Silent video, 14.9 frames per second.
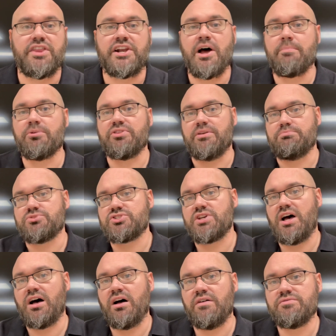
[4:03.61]
the number
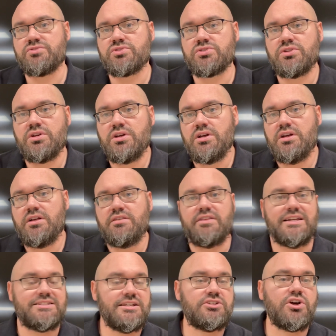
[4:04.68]
themselves.
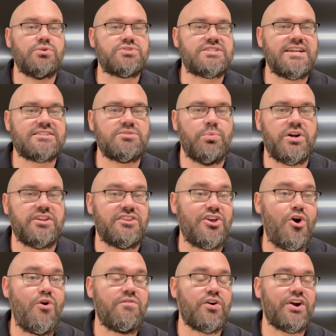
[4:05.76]
They did go six and one to the
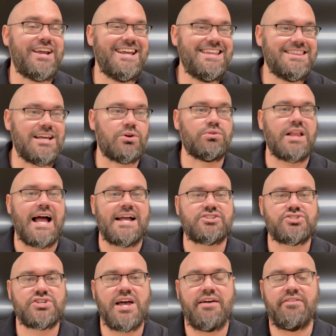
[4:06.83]
over in their
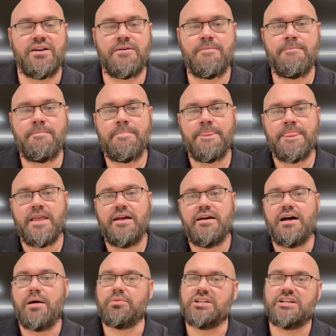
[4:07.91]
last seven.
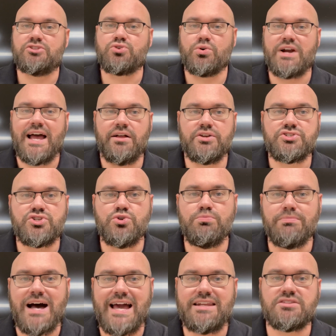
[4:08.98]
I'm gonna lean toward LSU
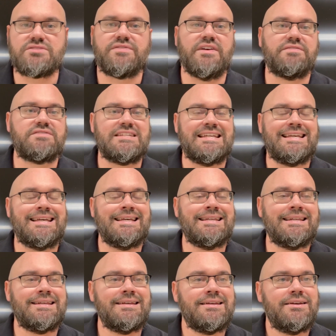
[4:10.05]
minus
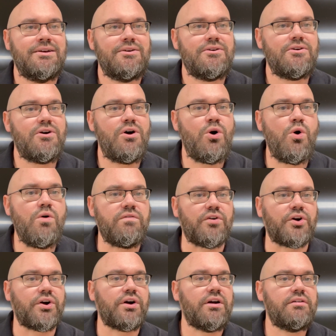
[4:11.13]
15
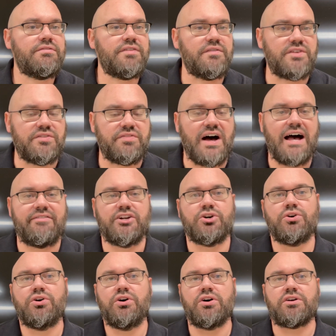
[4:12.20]
over 55 and a
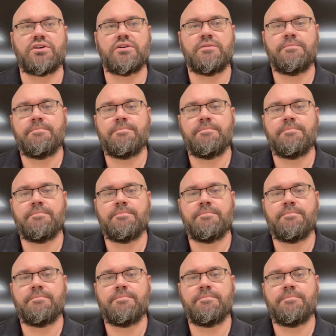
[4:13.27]
hook.